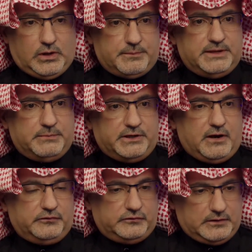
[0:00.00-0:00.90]
Well, I mean,
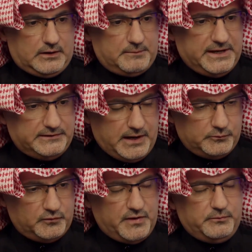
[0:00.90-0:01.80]
because many
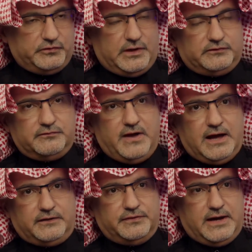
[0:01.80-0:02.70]
times we've emphasized the
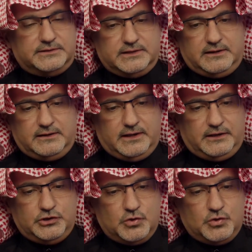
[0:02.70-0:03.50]
fact that